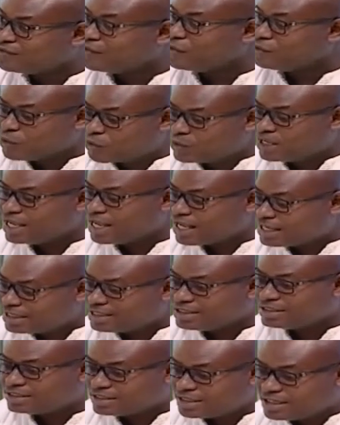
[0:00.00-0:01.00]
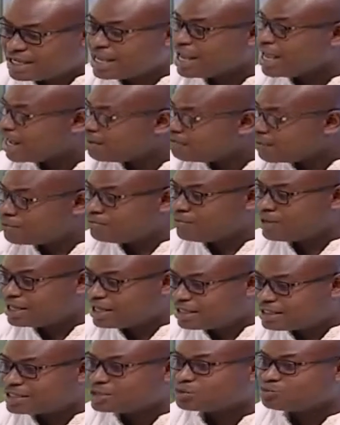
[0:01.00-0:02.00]
though the NDC and my
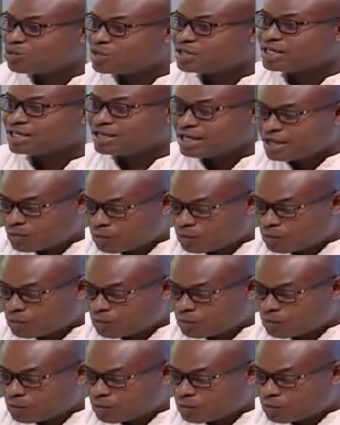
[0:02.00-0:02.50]
brother this morning